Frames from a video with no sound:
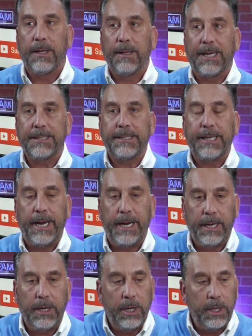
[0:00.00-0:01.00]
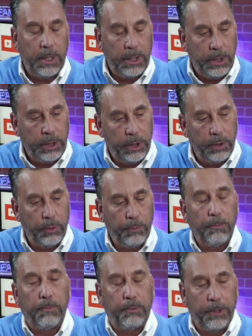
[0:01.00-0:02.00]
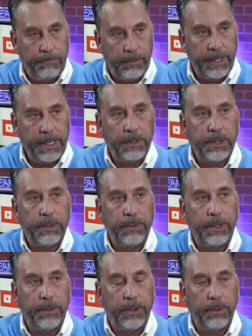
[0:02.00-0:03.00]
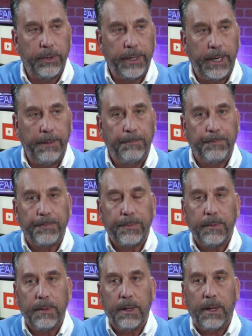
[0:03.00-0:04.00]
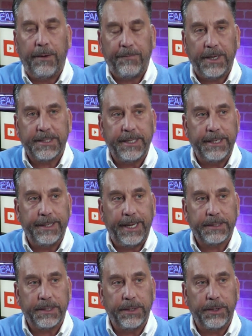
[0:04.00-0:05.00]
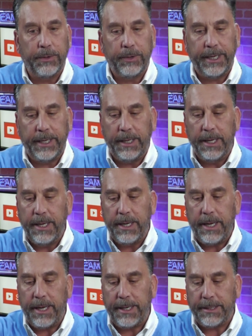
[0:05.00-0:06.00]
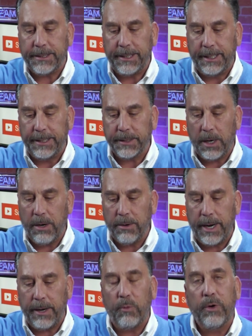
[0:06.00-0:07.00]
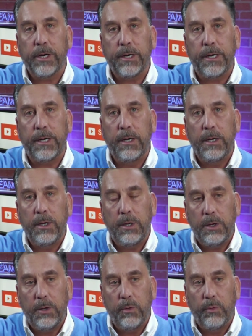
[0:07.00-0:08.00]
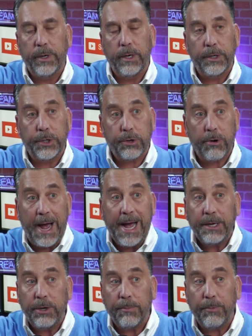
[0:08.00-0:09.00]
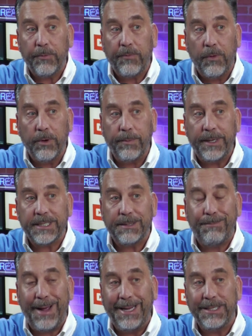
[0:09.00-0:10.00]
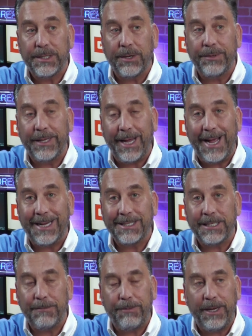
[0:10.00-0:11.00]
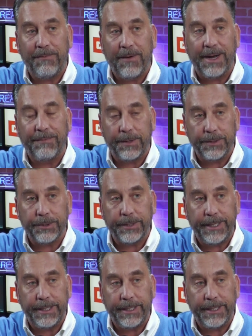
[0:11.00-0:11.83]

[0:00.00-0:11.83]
let's say you put money into an annuity, a fixed index annuity, and it says, all right, we're gonna track your performance based on the S&P 500